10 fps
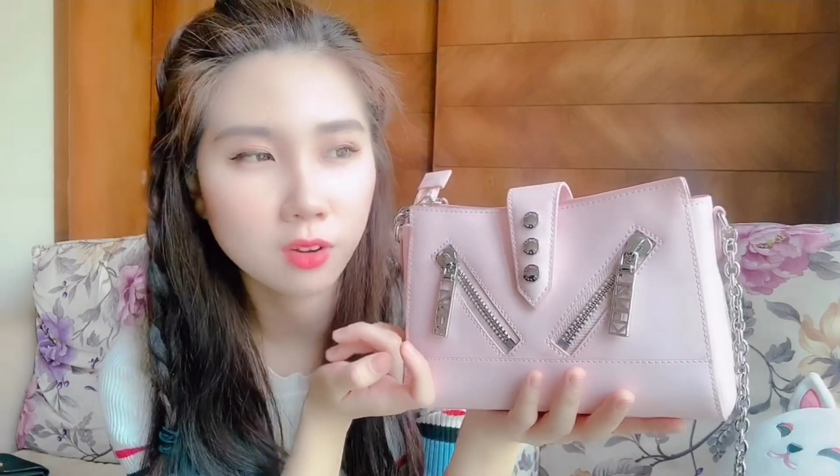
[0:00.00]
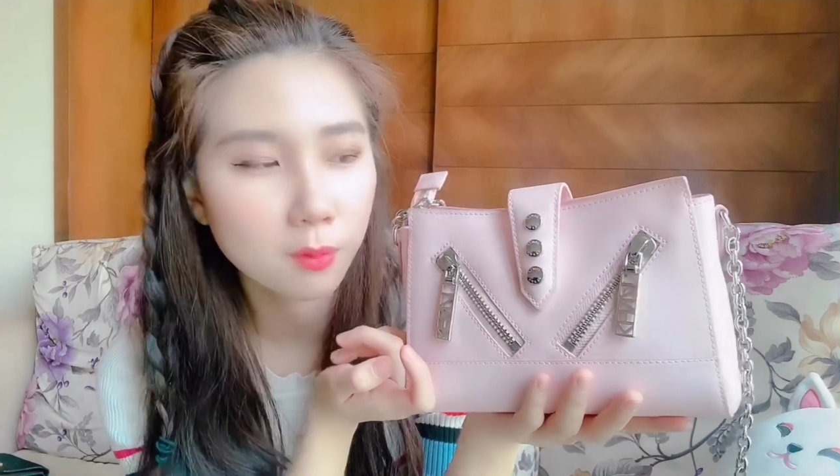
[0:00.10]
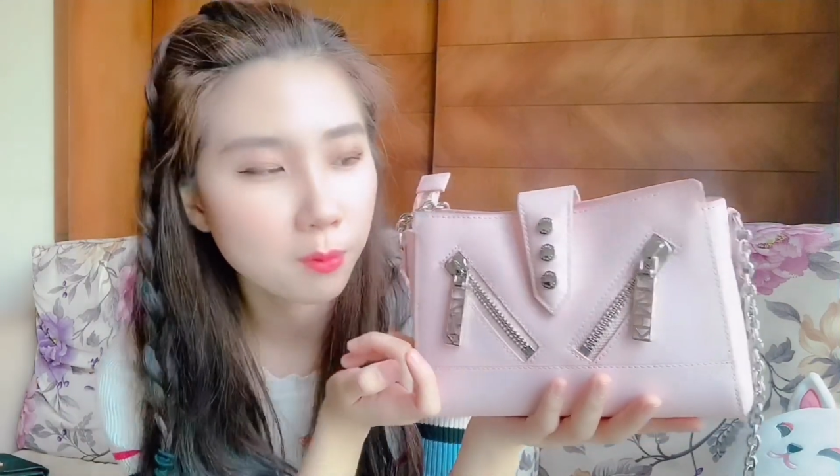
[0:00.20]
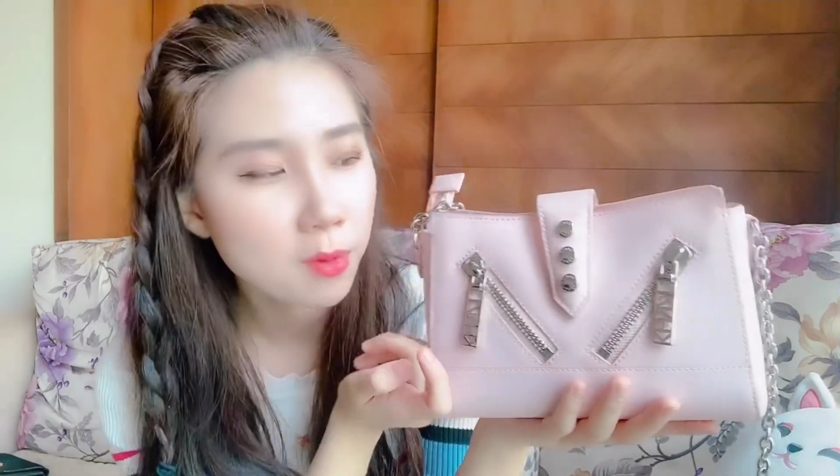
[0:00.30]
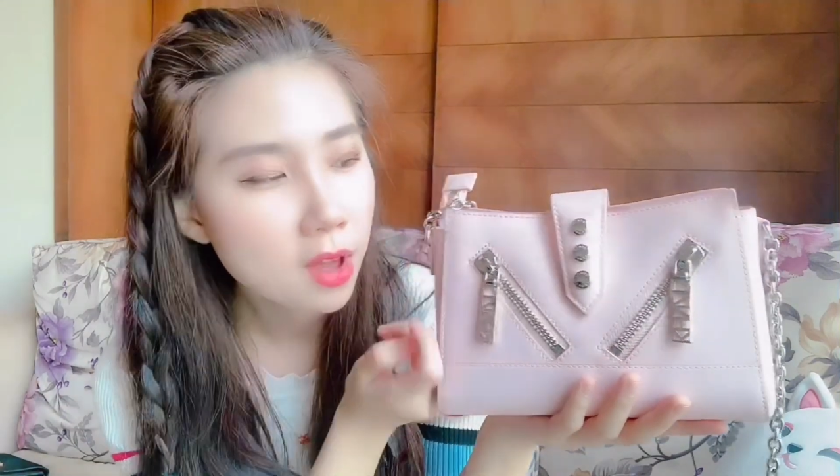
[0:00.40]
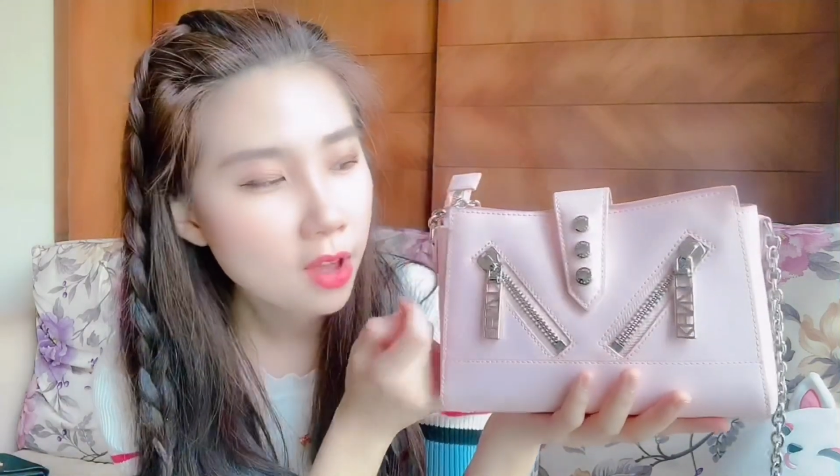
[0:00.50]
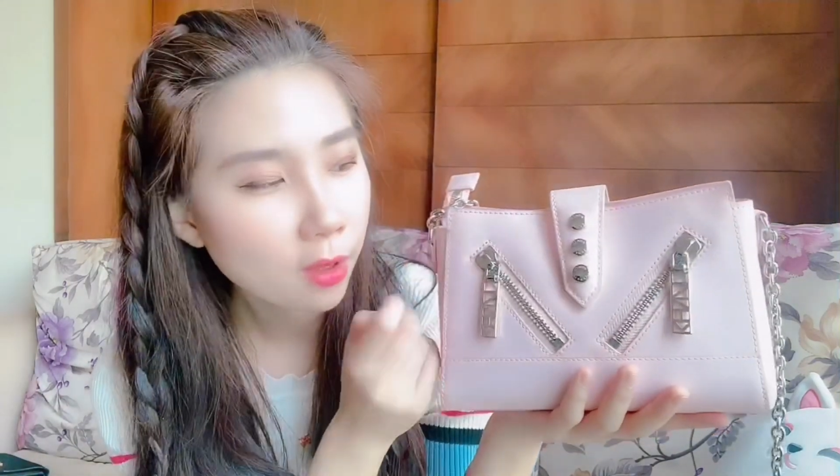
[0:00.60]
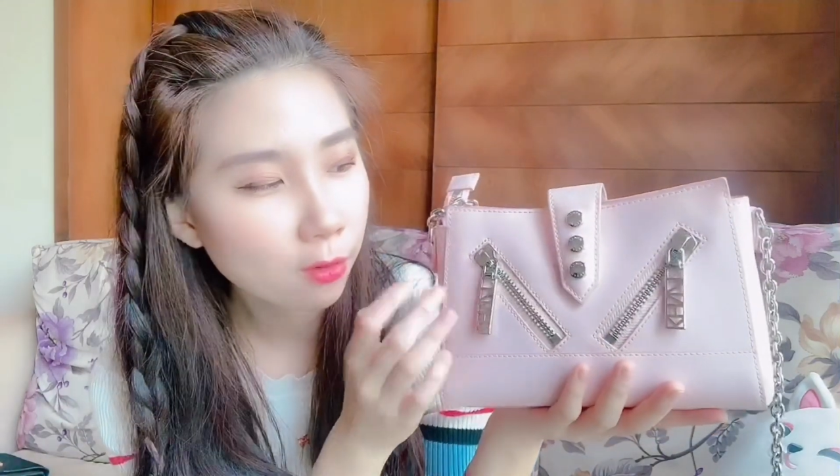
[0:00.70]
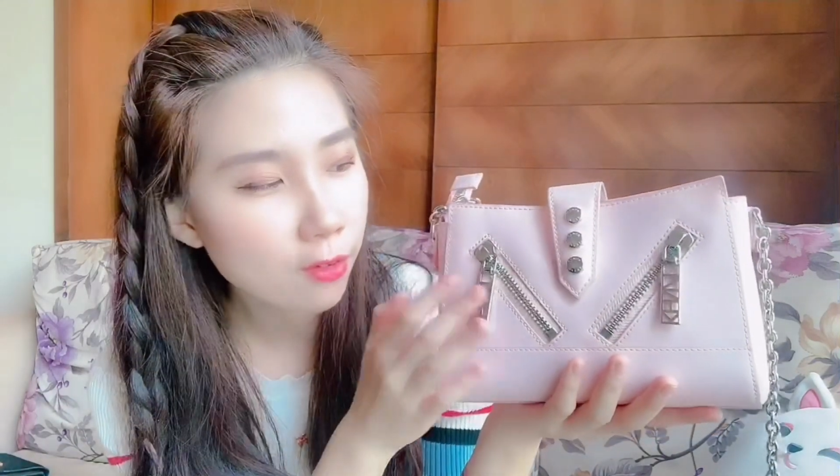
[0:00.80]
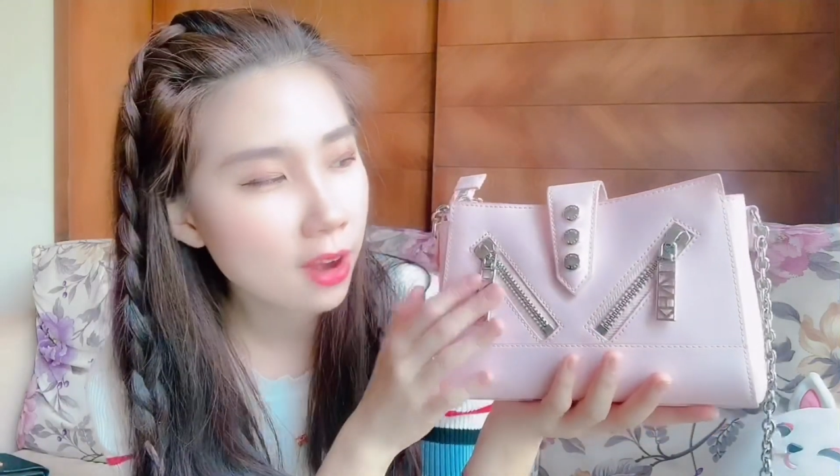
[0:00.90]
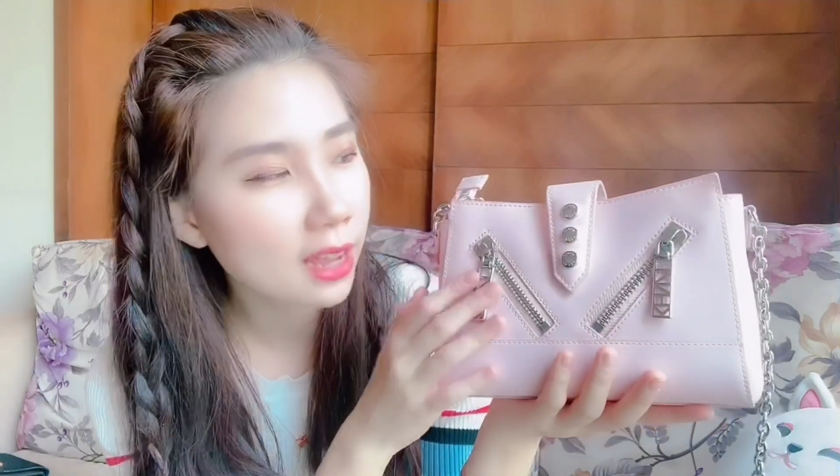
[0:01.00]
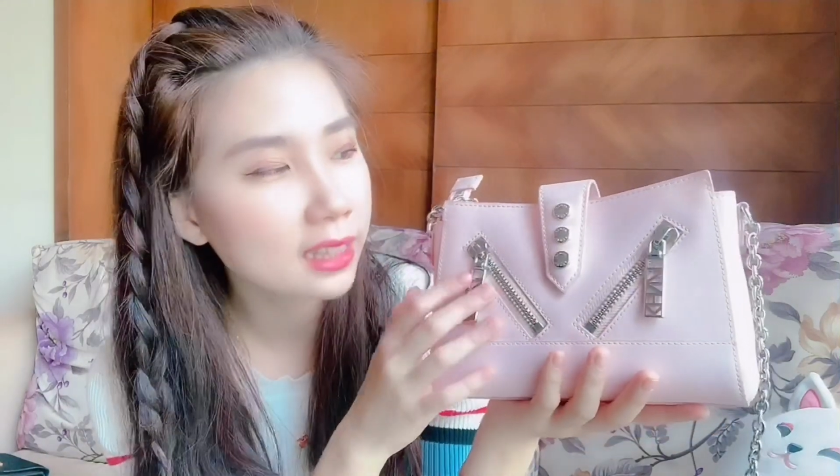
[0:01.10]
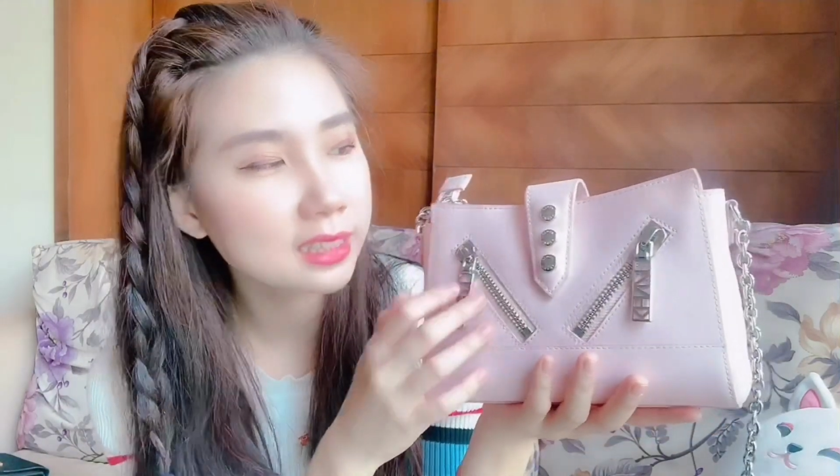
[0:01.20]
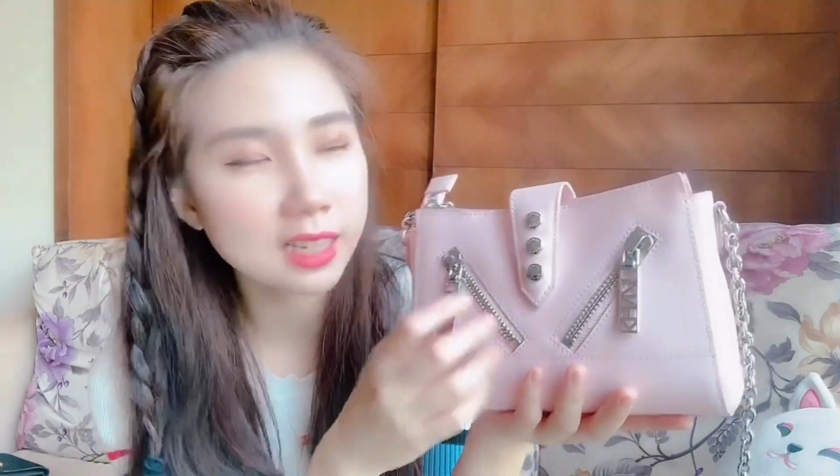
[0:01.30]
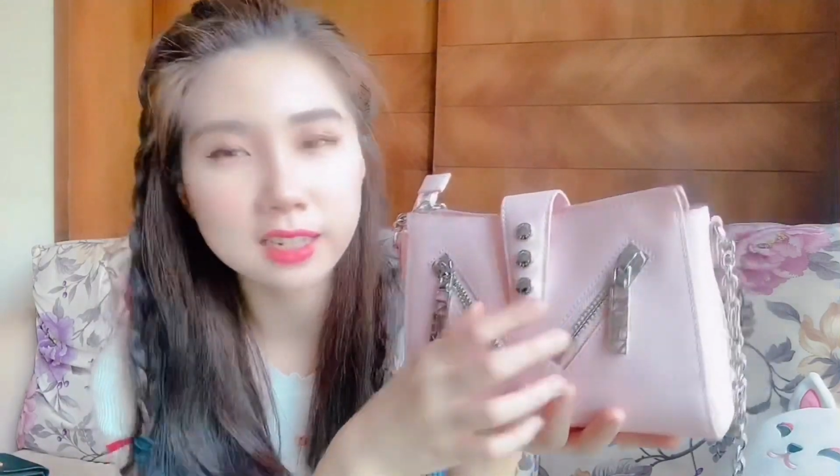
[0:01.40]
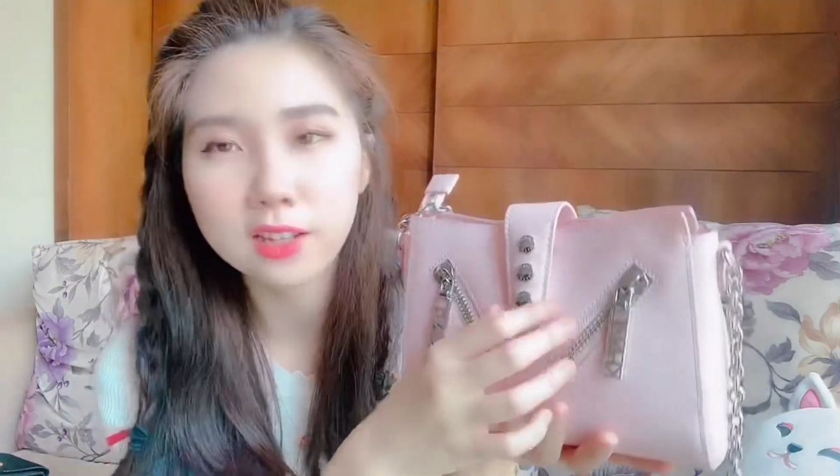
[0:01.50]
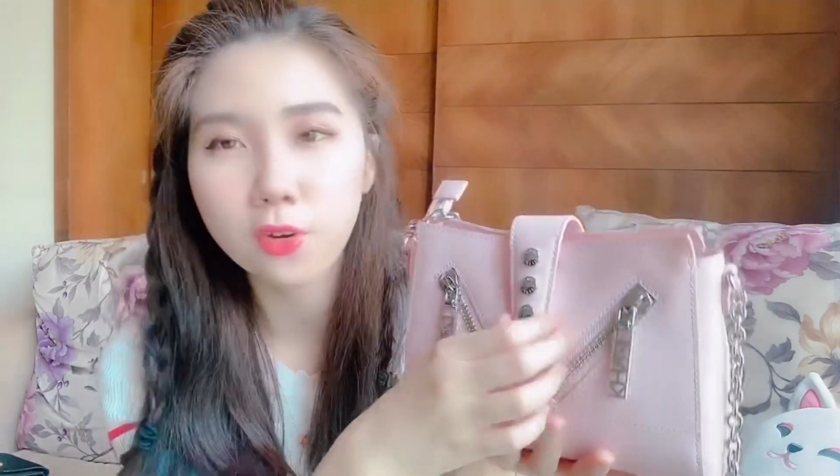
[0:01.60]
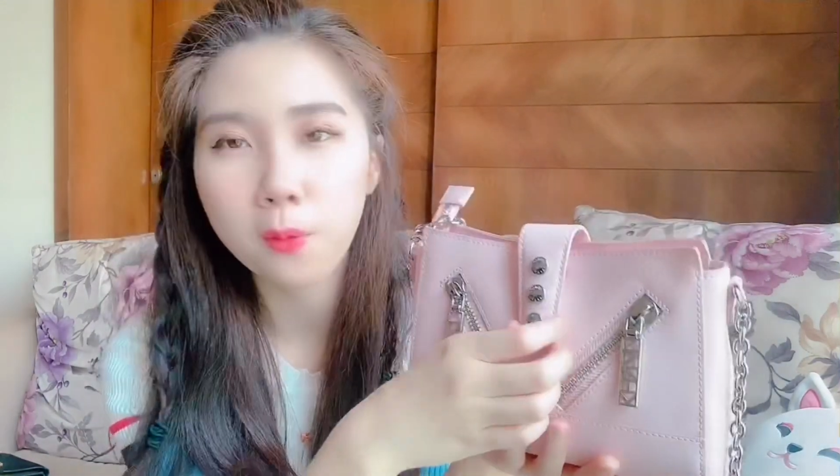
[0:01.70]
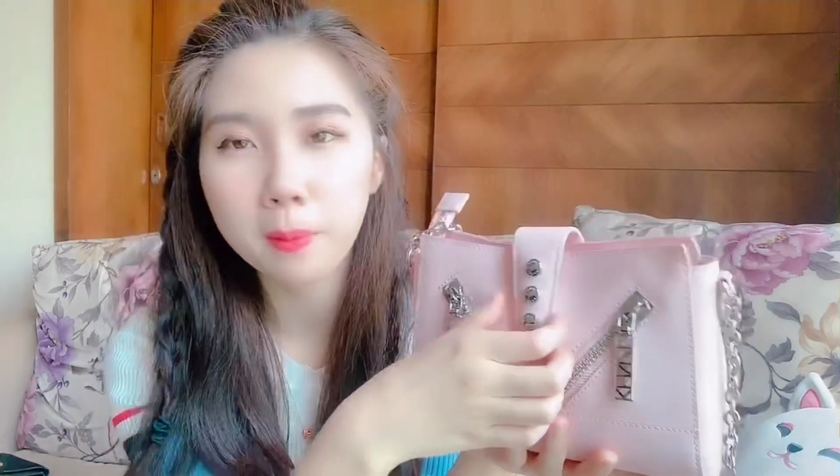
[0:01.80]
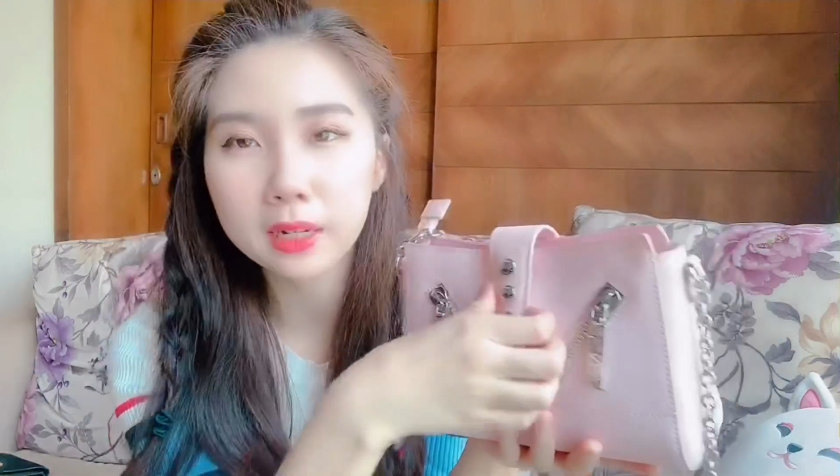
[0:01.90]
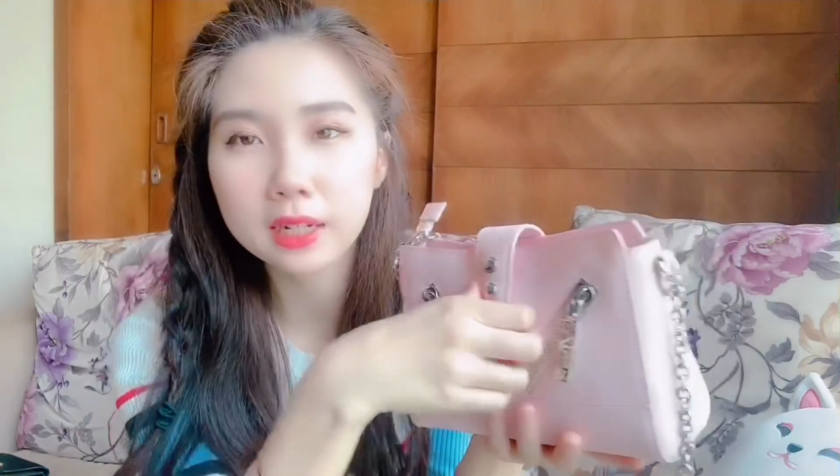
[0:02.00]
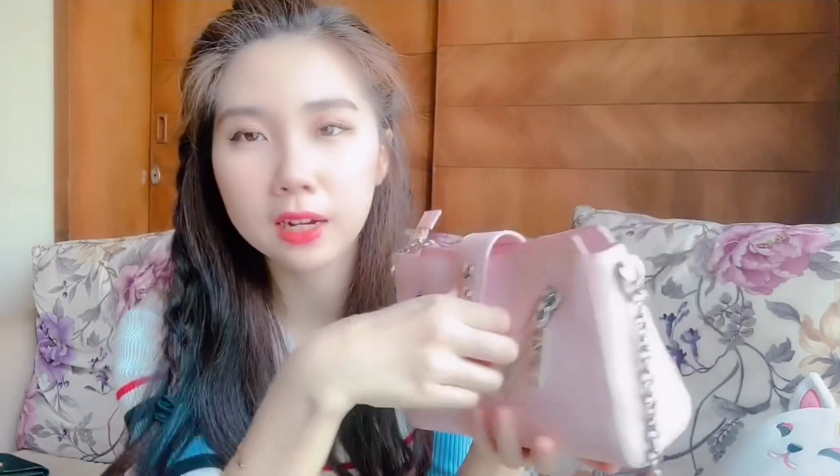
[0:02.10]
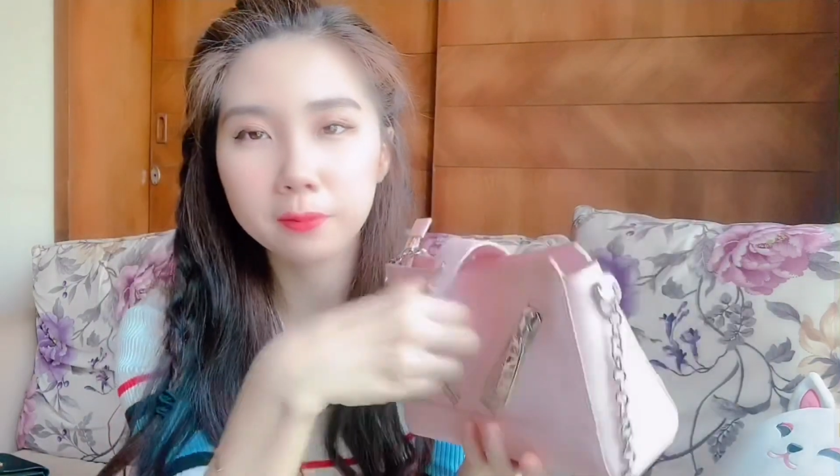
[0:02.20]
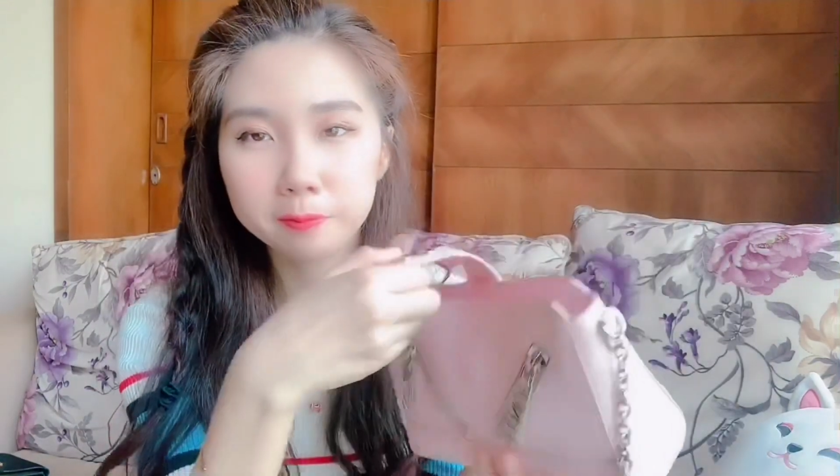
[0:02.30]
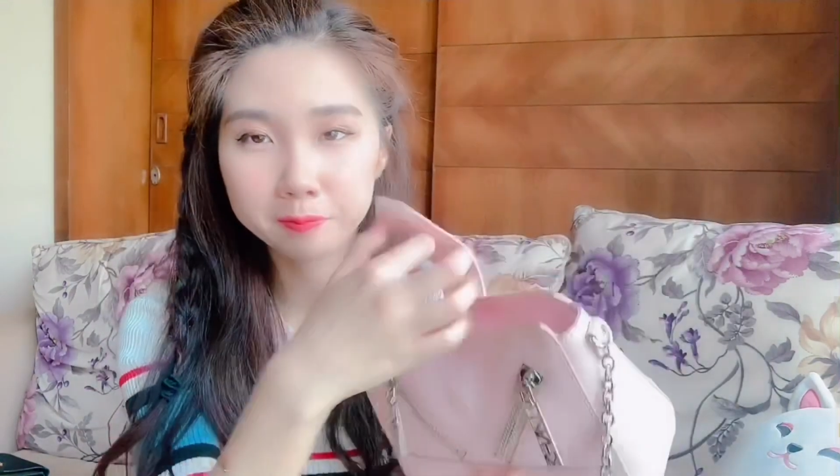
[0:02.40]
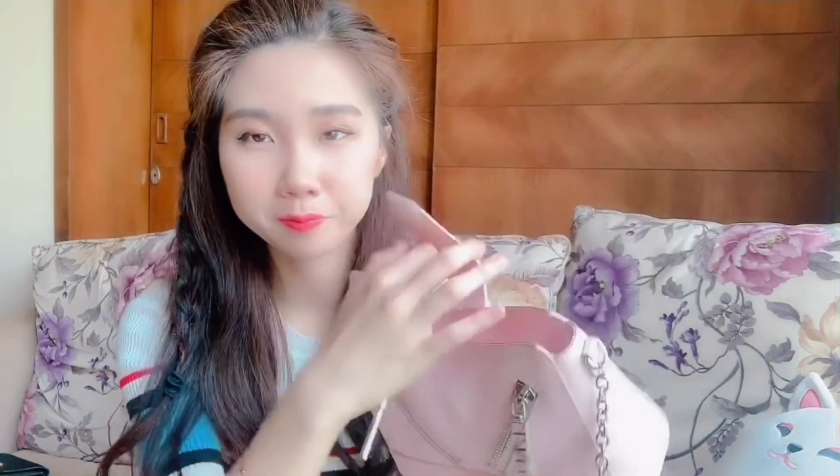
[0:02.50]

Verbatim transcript: from your friends and then you open it up.